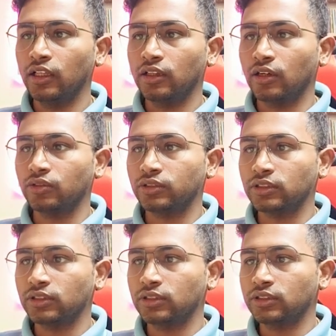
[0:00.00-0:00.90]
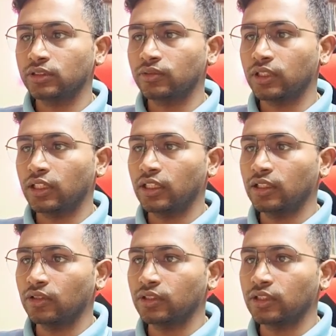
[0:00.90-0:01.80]

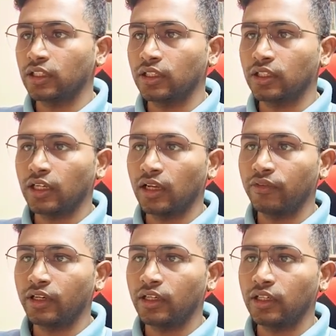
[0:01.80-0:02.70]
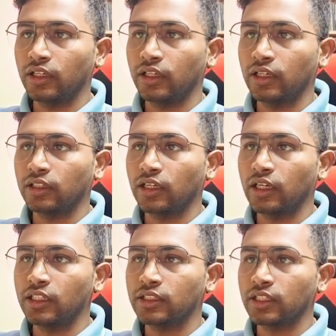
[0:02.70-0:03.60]
1100 1300. I've written here the
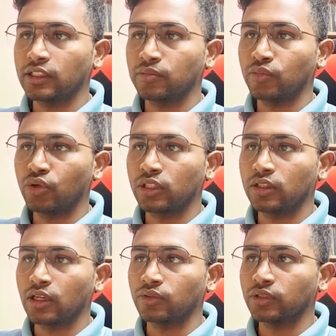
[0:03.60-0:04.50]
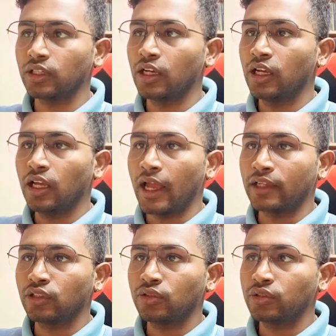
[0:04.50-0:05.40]
condition as more than 1000.
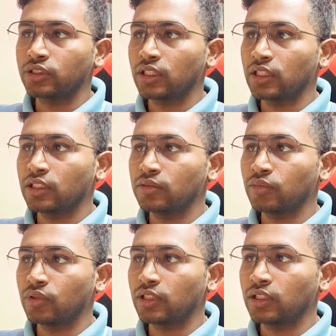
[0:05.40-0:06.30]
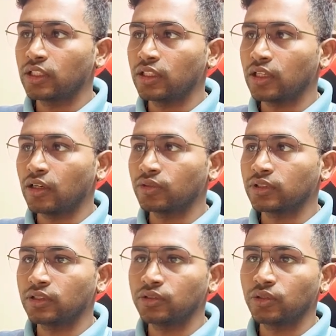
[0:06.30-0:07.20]
Actual question is more than
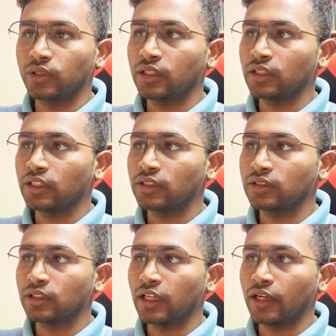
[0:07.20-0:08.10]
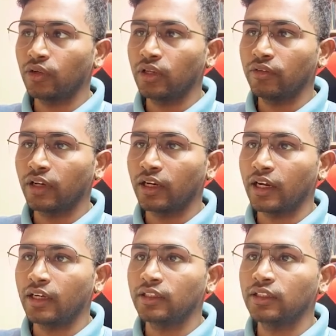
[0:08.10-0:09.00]
3000. So in this scenario, if I
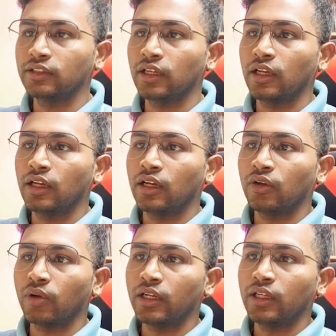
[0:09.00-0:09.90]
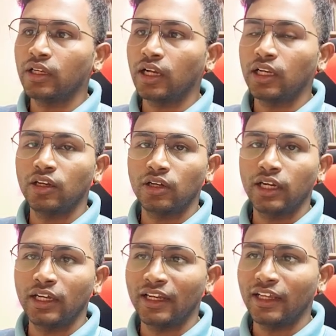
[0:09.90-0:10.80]
write this query, I'll not
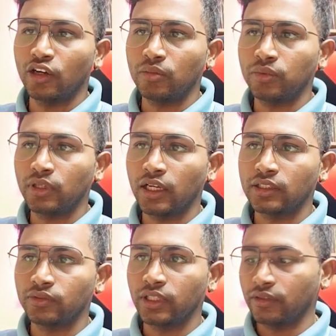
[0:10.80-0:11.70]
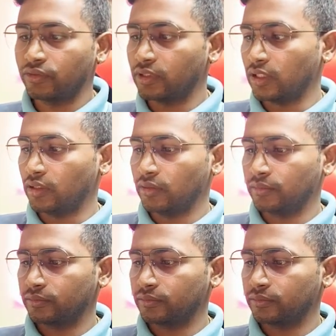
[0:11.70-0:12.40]
get any output, as we have seen